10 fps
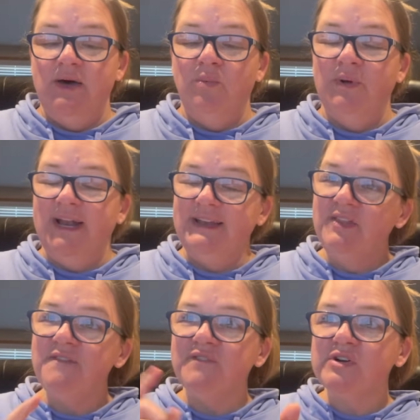when I did
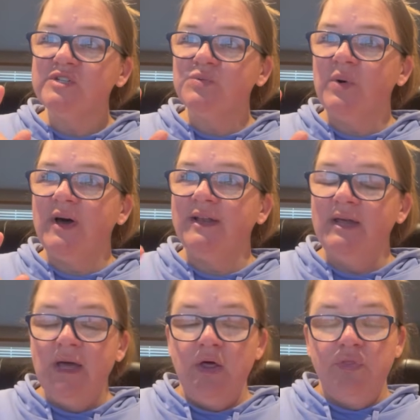the first one,
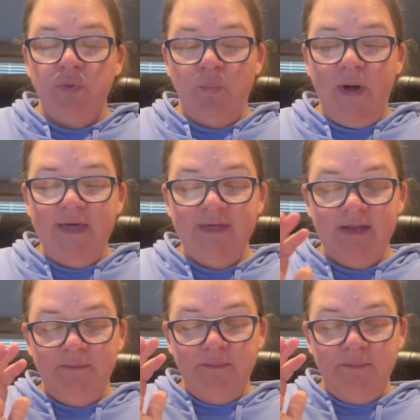the way that